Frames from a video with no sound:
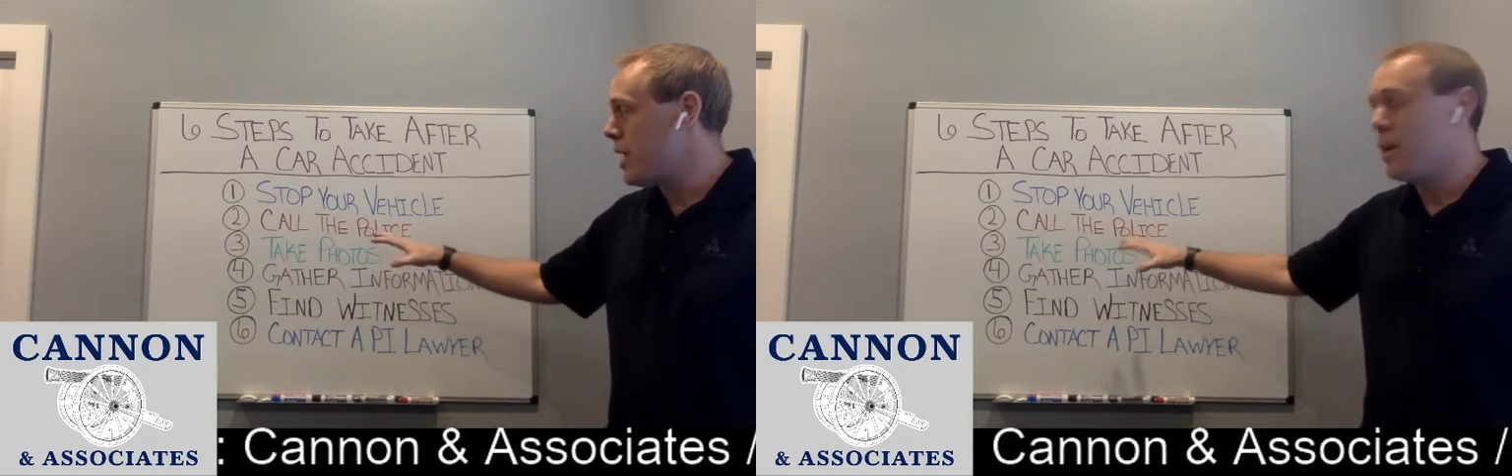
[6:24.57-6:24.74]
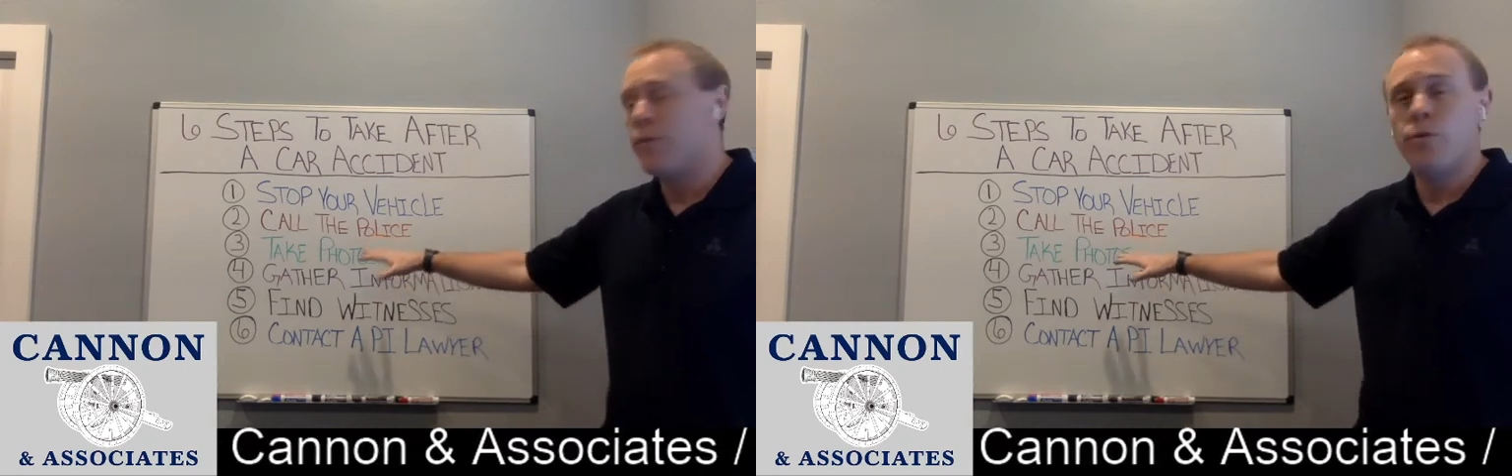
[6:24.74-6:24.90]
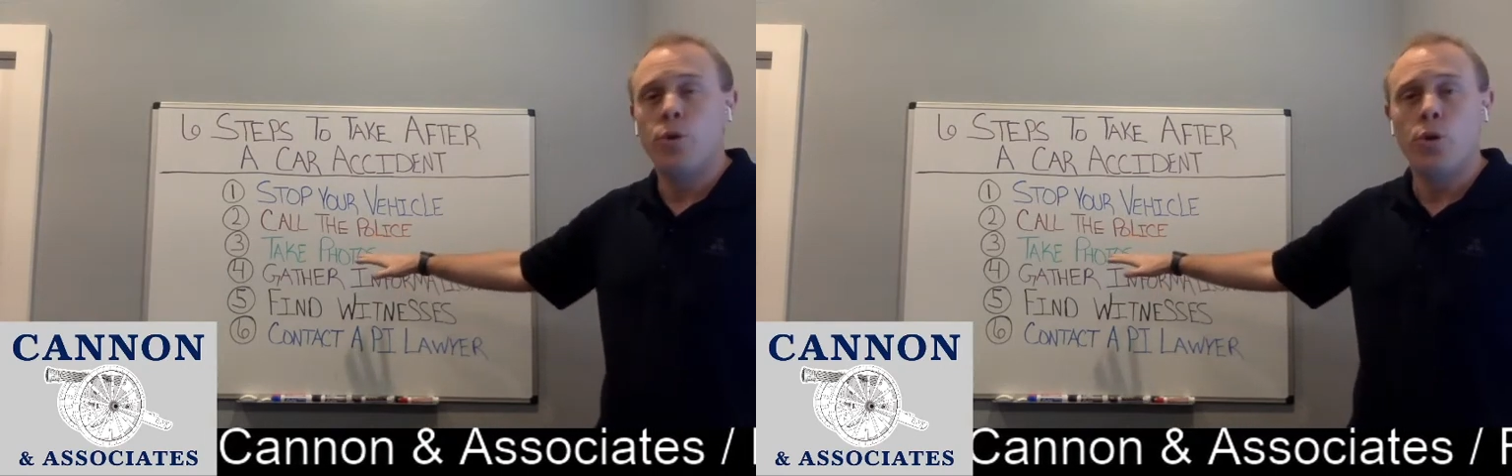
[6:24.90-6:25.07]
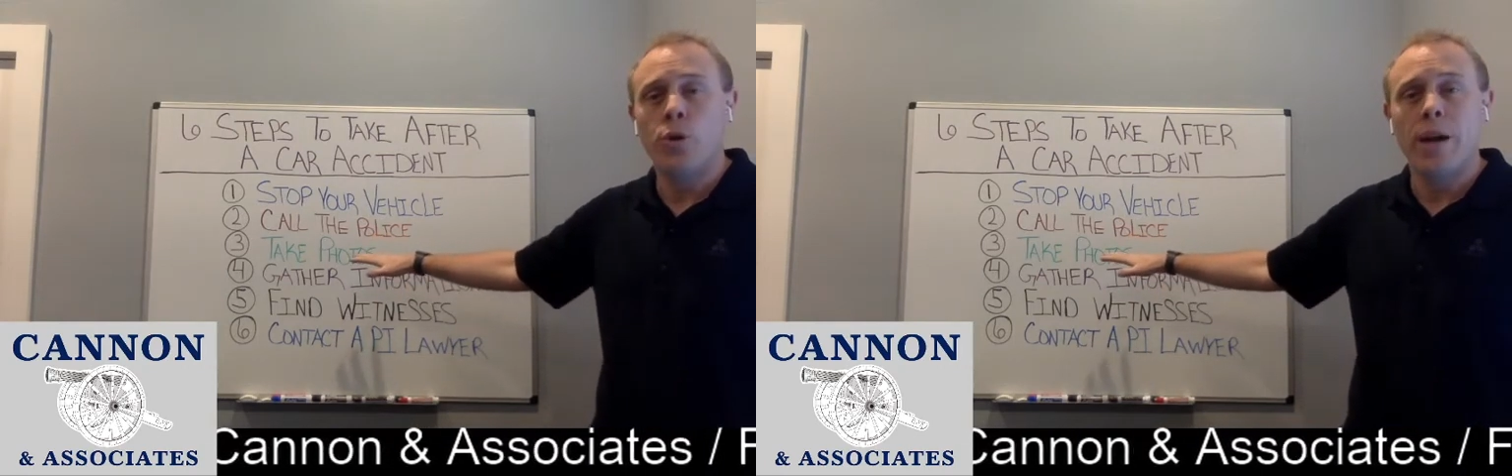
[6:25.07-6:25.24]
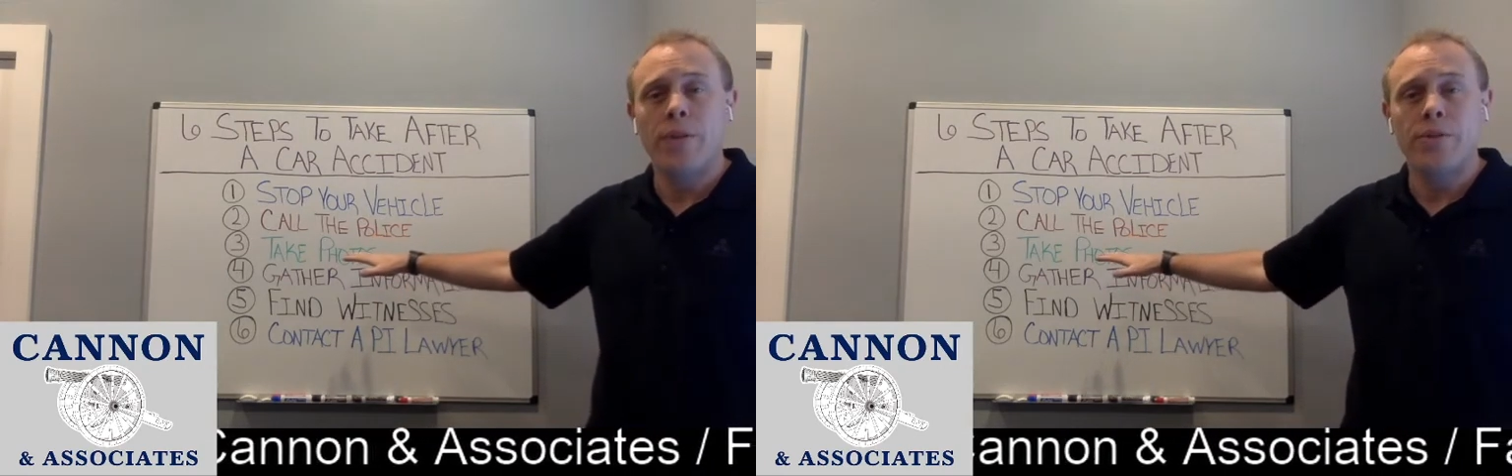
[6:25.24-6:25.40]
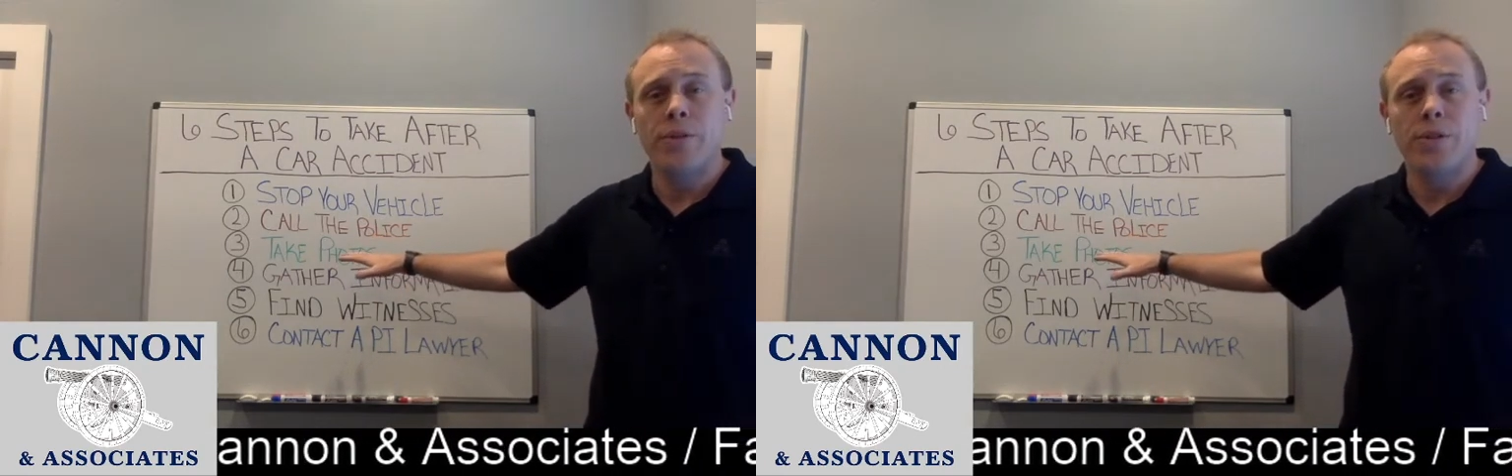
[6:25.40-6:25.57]
take
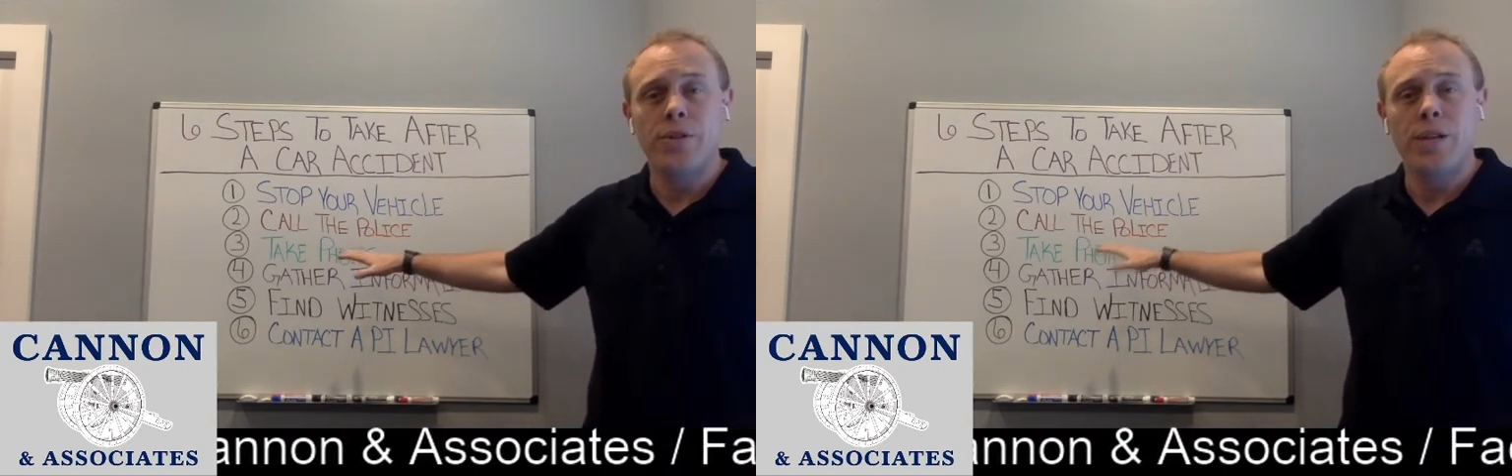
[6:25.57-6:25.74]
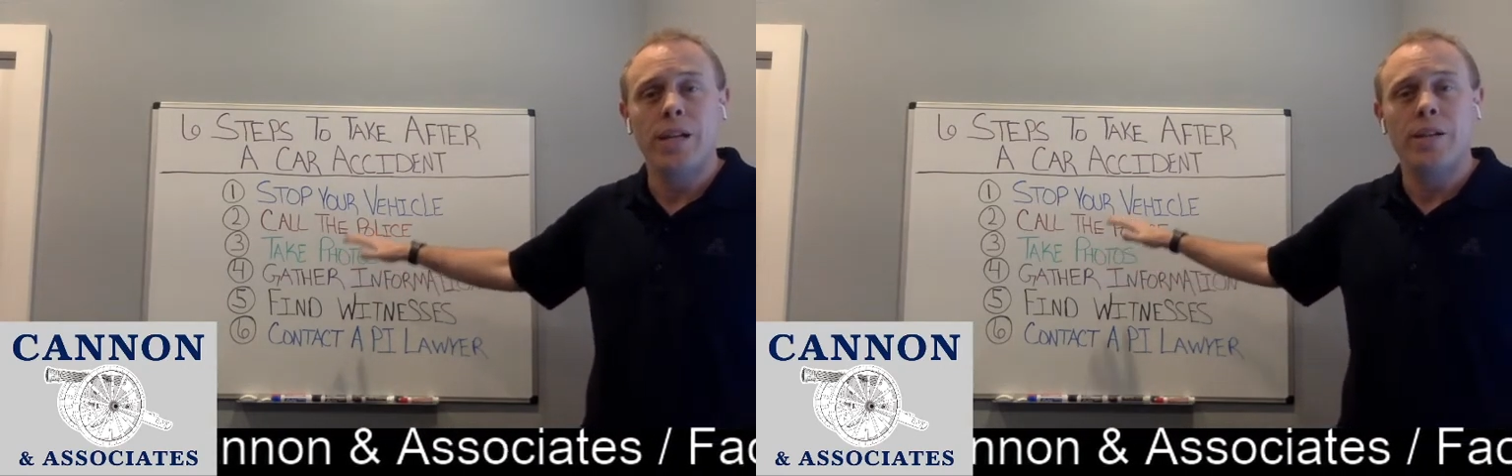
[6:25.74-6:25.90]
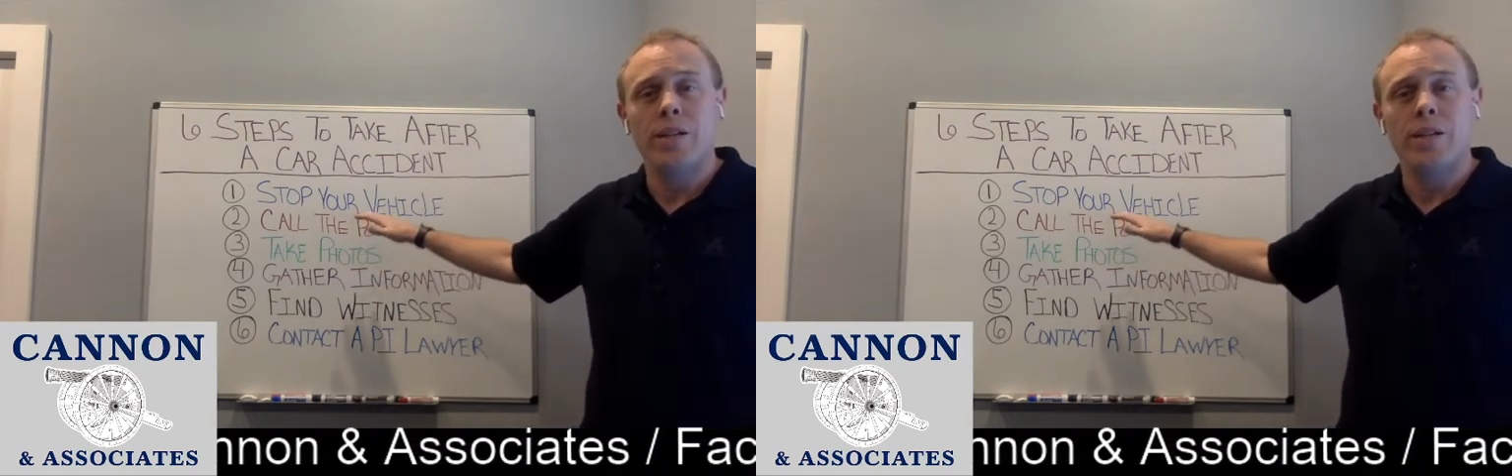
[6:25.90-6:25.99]
photographs of the scene,